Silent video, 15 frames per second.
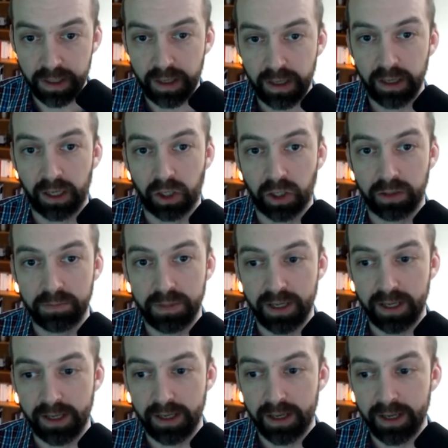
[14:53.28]
It could
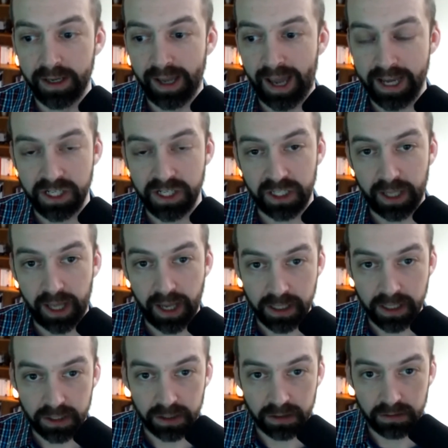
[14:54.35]
be
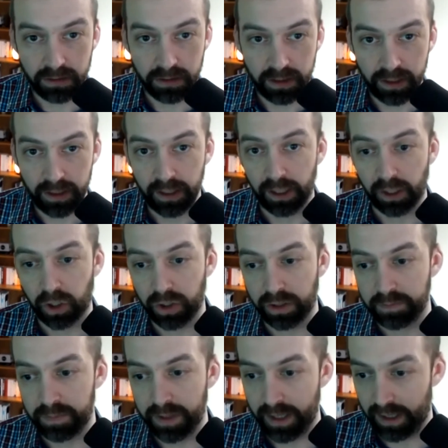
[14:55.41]
education. It
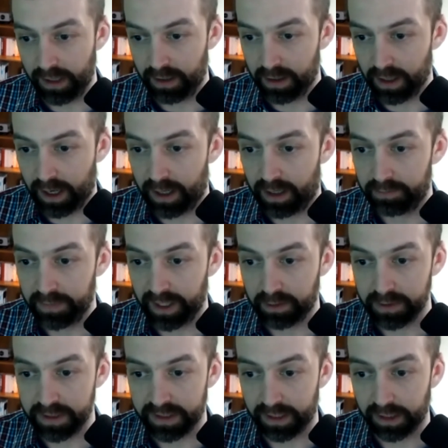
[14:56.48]
could be,
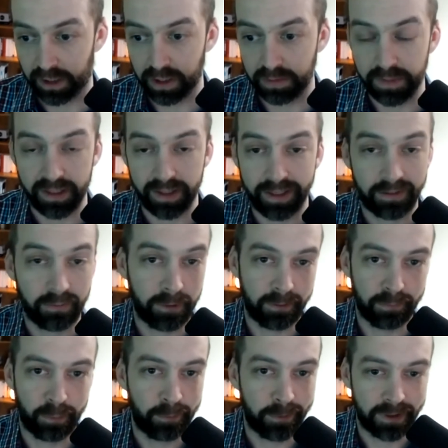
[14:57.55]
like we said, it could be like
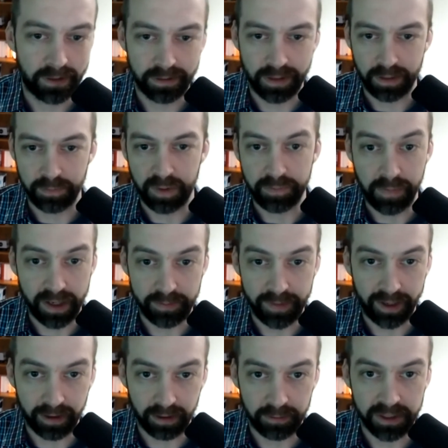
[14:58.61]
what we name the
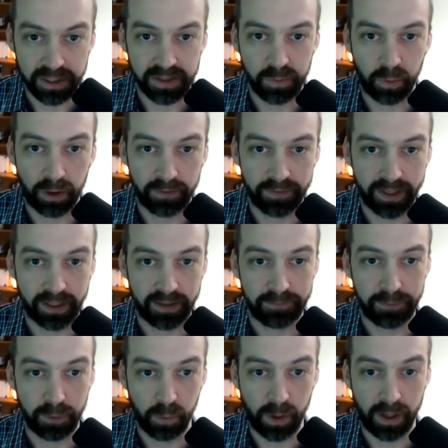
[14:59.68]
moneymaker, which is more of like
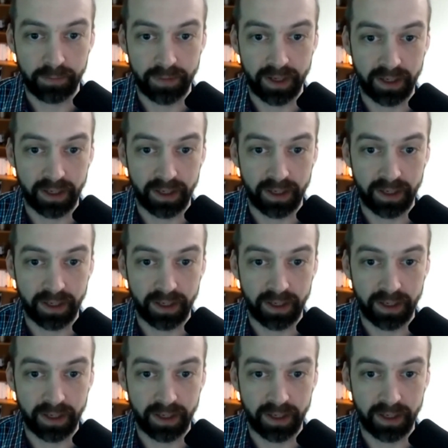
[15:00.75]
if you want to make